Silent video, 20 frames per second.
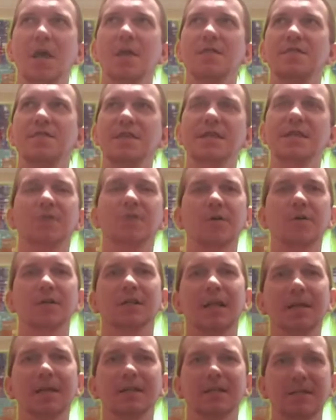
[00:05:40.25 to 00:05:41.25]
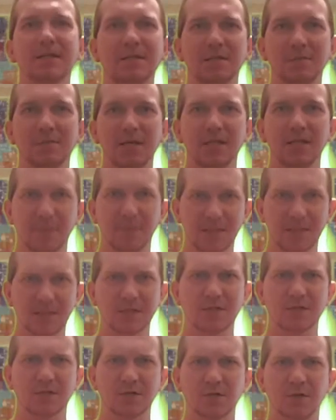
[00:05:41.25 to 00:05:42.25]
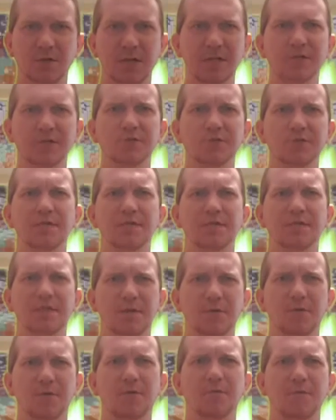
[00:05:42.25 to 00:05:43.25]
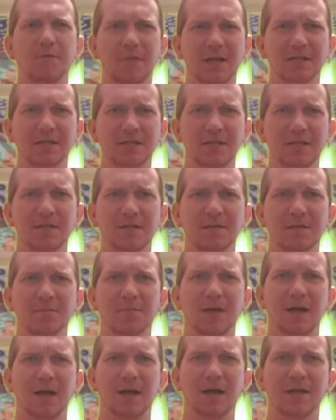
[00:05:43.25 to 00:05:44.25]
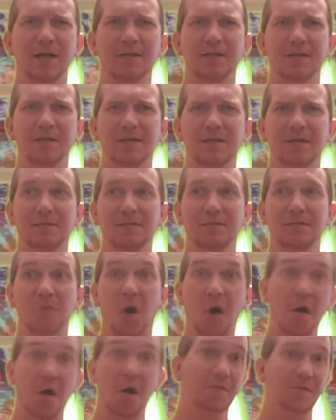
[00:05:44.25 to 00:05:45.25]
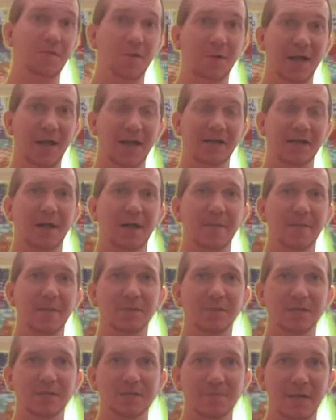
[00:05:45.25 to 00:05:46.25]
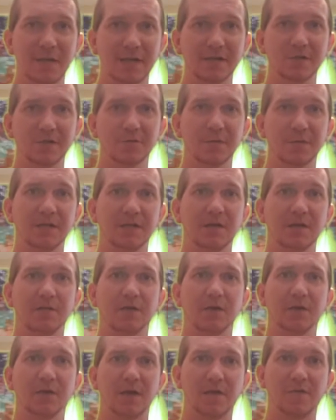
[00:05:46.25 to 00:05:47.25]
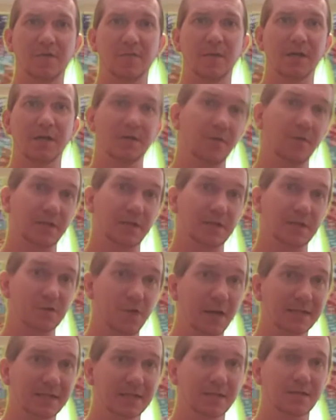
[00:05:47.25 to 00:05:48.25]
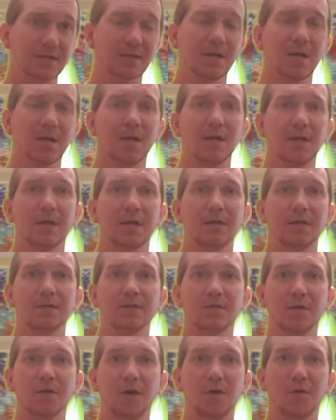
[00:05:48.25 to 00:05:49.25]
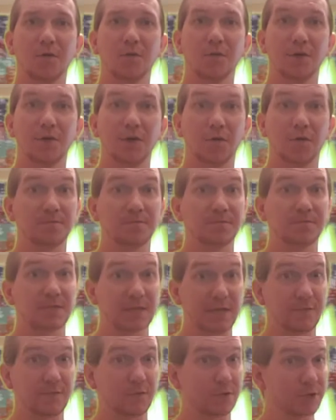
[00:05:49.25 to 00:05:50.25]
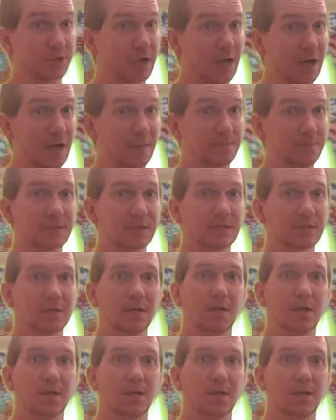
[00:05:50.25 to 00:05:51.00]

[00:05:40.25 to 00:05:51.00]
these aren't likely to be the businesses or industries that are affected by the awful economic mismanagement of our government during this crisis. So they're safer jobs,